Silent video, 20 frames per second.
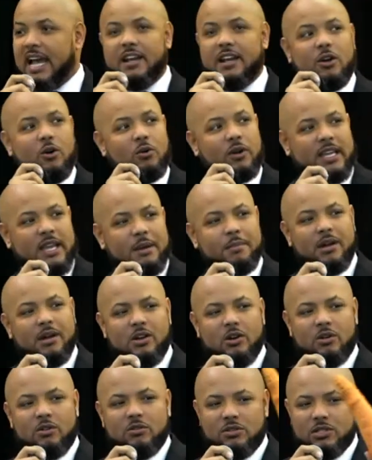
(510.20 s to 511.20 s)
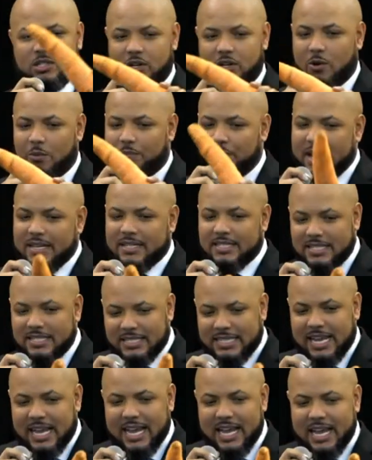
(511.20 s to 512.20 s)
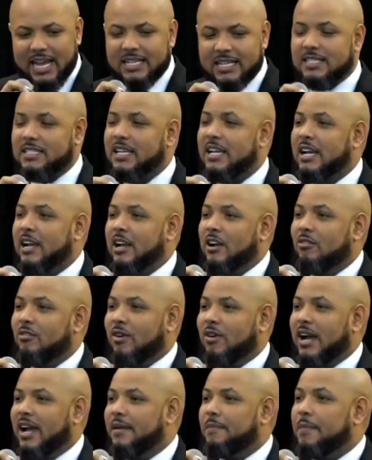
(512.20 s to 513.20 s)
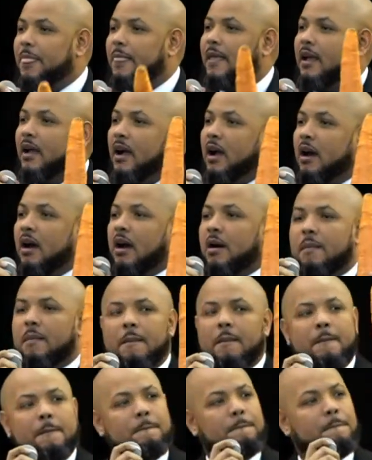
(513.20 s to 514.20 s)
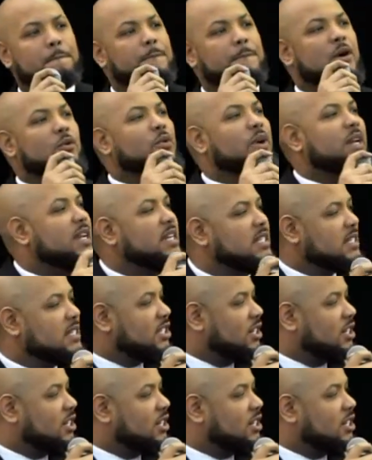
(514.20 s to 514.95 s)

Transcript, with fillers: got no chemicals, no pesticides, right? But we need to